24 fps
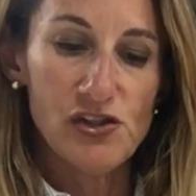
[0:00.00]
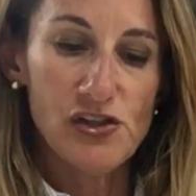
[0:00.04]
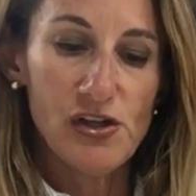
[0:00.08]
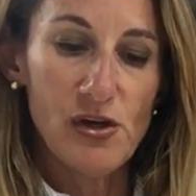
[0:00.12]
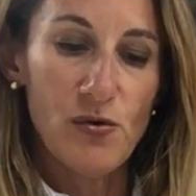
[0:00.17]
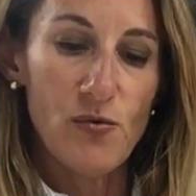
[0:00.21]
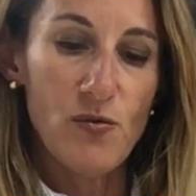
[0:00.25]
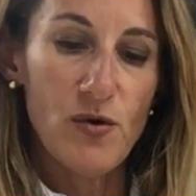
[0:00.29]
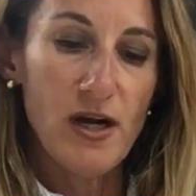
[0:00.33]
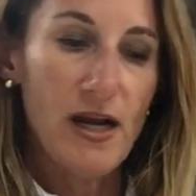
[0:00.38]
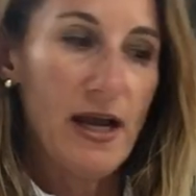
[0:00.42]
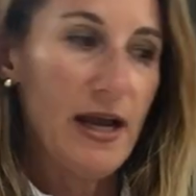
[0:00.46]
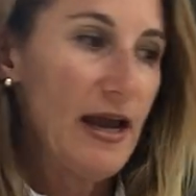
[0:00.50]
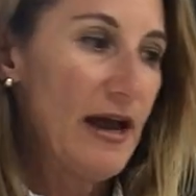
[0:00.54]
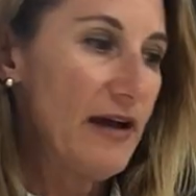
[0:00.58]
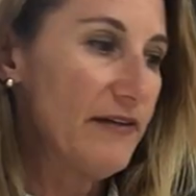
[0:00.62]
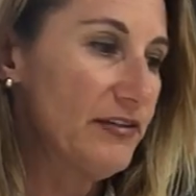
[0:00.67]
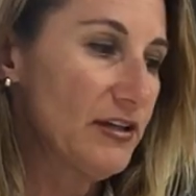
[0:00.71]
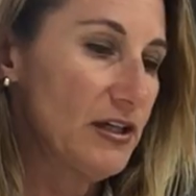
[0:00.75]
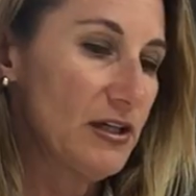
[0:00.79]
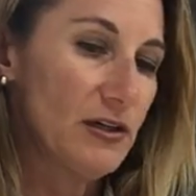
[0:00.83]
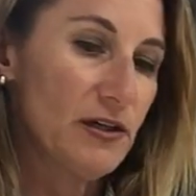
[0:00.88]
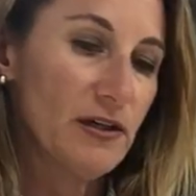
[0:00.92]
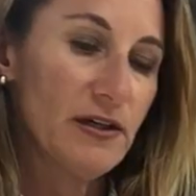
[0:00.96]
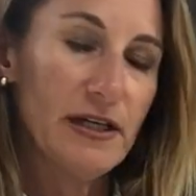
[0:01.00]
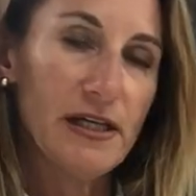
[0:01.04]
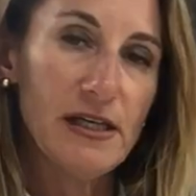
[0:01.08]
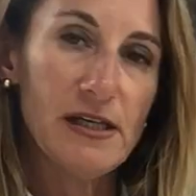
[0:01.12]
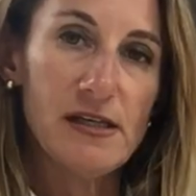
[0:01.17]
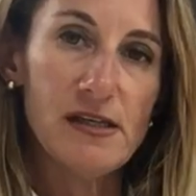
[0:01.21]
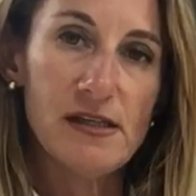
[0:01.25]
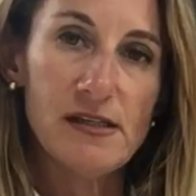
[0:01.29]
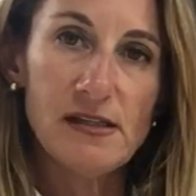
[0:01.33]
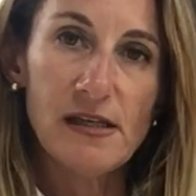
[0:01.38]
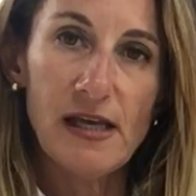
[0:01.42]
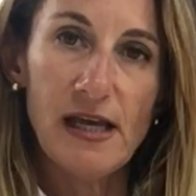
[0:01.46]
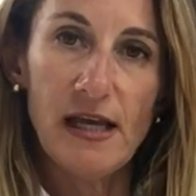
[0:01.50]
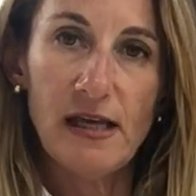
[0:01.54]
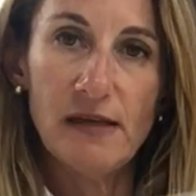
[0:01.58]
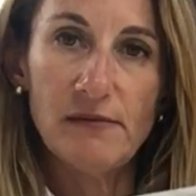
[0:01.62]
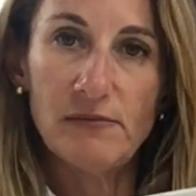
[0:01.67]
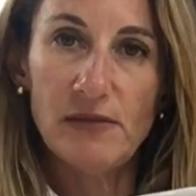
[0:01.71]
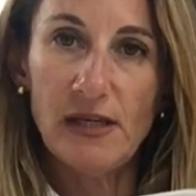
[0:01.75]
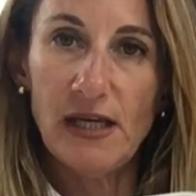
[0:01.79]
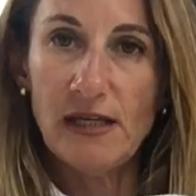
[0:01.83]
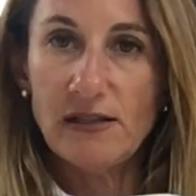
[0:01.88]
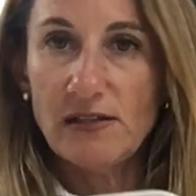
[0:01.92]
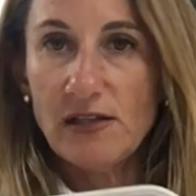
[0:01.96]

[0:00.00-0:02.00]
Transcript: So what I have here is a